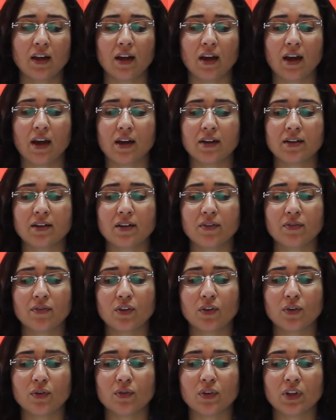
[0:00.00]
And
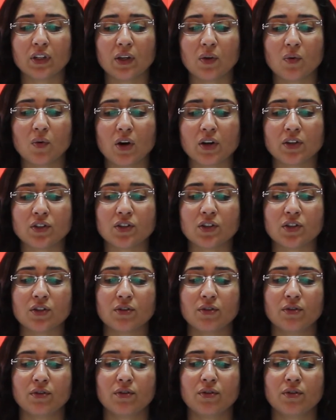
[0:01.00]
if you really want
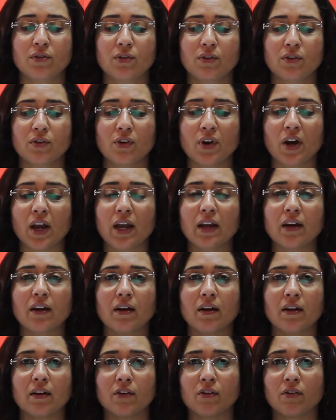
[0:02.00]
to create
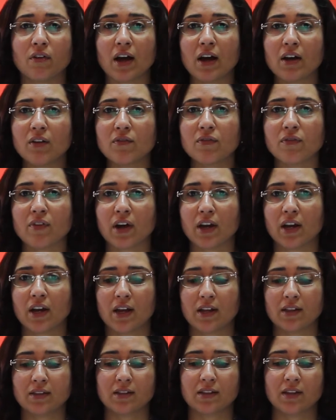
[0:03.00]
a
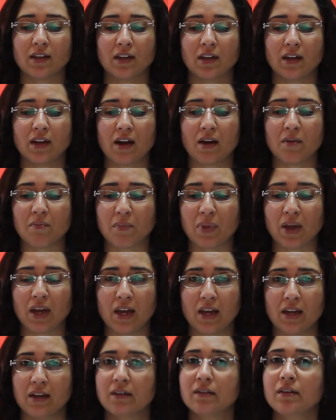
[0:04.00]
crowdfinancing
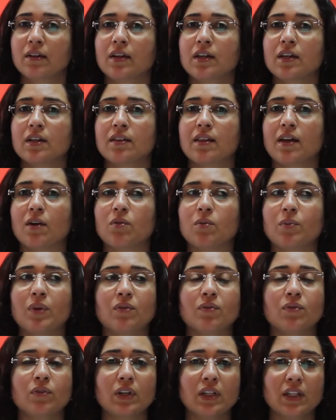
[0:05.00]
campaign that will
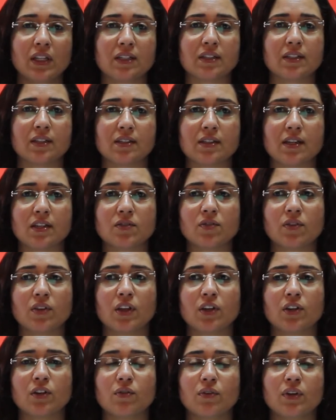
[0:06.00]
be really successful,
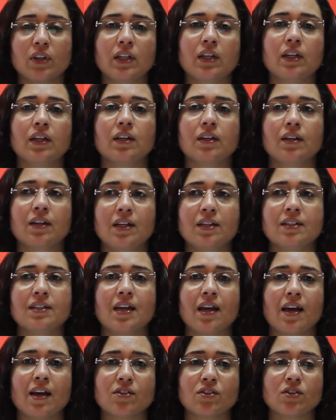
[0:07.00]
then you really need
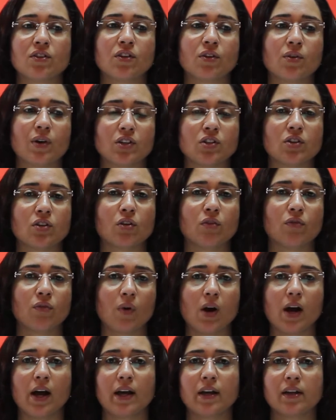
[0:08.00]
to answer the question of
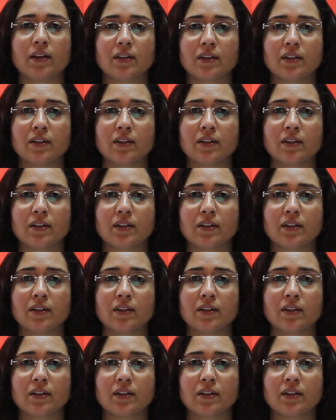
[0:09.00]
why.